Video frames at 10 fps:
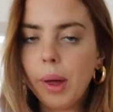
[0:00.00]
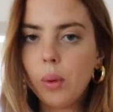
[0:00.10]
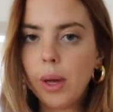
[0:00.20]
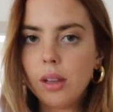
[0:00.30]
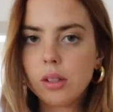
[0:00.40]
By
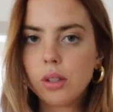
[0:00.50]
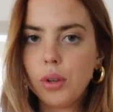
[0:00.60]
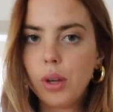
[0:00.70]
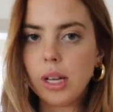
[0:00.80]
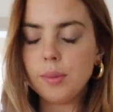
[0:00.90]
the way, I'll scoot
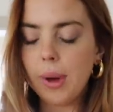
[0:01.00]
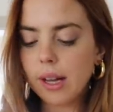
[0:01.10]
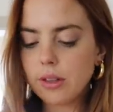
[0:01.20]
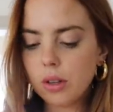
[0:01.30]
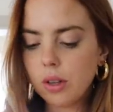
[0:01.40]
you guys
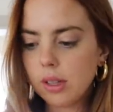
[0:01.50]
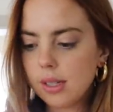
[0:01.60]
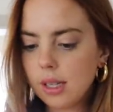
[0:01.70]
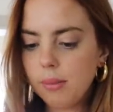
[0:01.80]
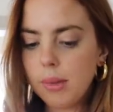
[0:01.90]
back so you can
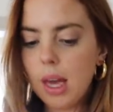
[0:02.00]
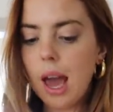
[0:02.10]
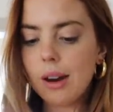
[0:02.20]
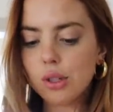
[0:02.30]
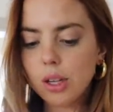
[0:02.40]
see me
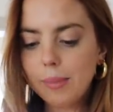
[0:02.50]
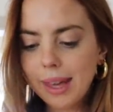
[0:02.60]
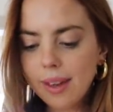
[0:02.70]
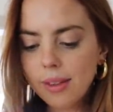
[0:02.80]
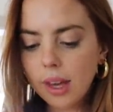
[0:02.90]
actually
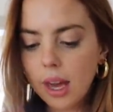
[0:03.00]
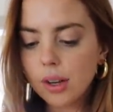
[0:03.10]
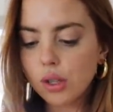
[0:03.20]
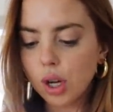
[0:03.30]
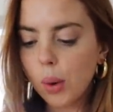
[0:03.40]
making the
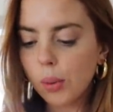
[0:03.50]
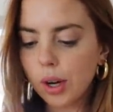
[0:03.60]
cake, don't